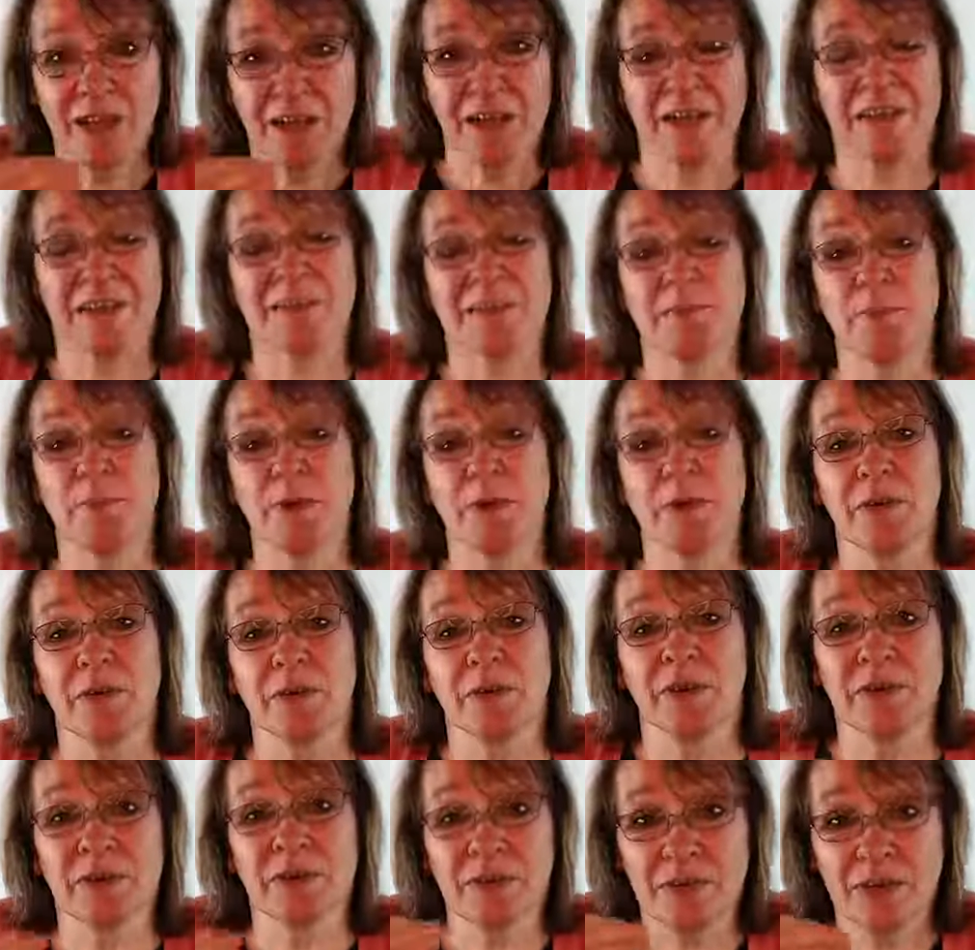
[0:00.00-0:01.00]

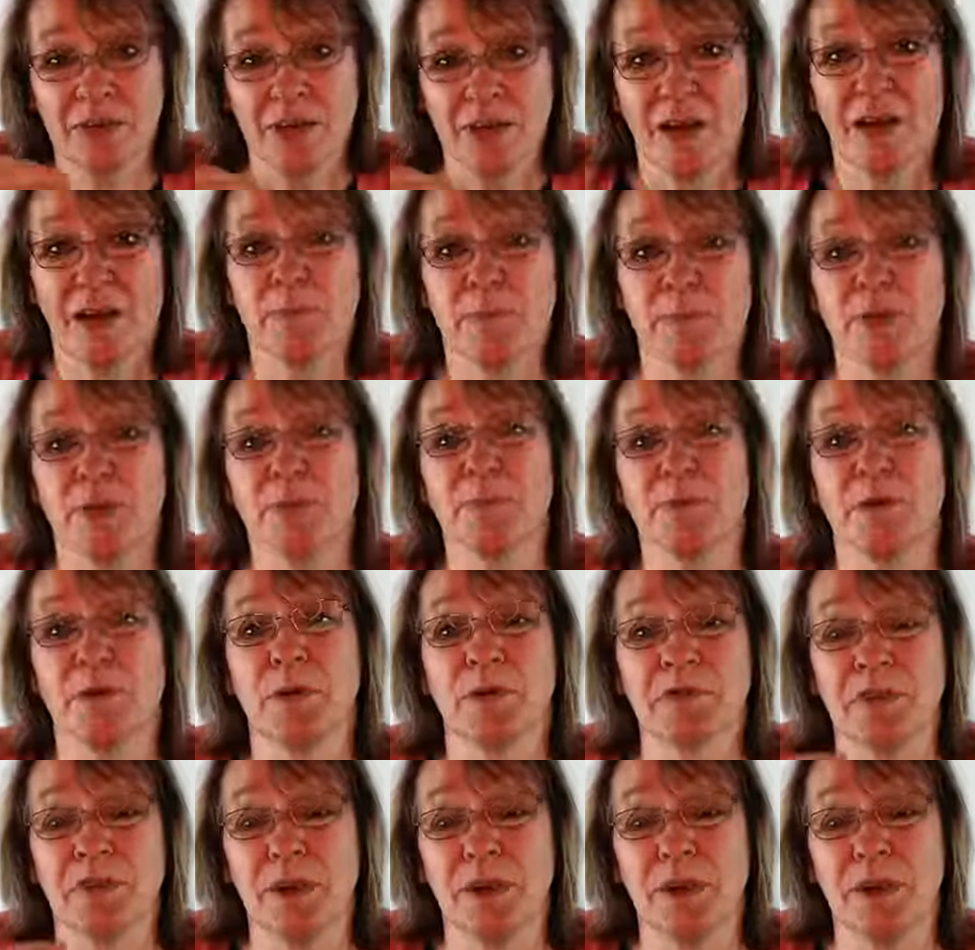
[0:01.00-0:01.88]
experience, purpose,